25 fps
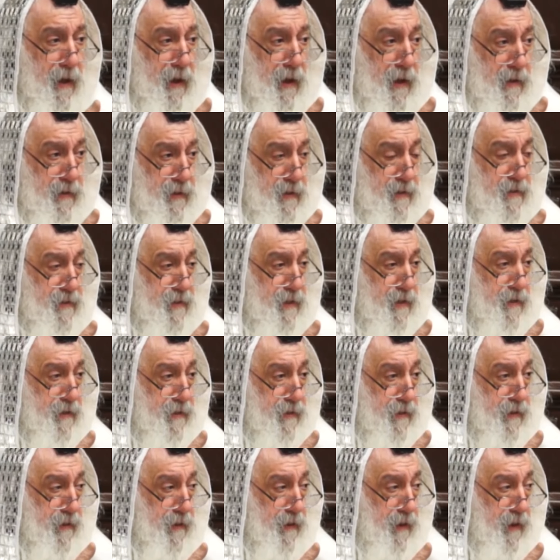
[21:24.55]
In the
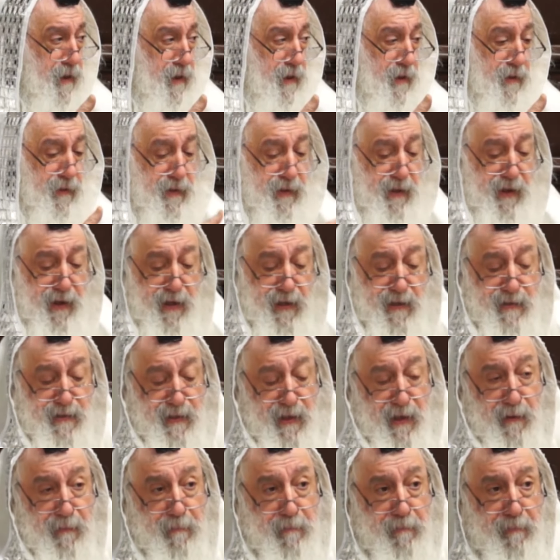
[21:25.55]
city, there is
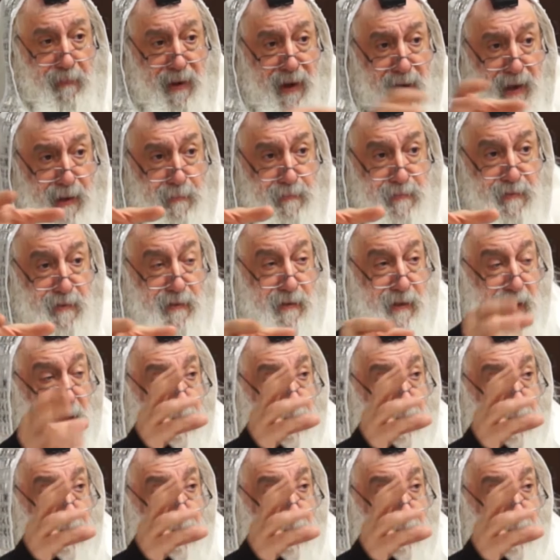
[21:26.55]
the pipes,